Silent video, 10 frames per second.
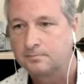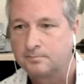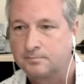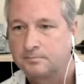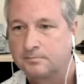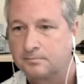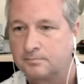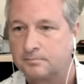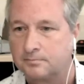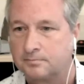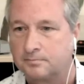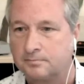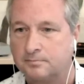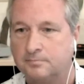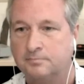
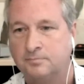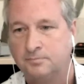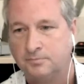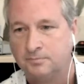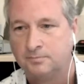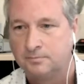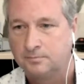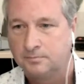(not speaking)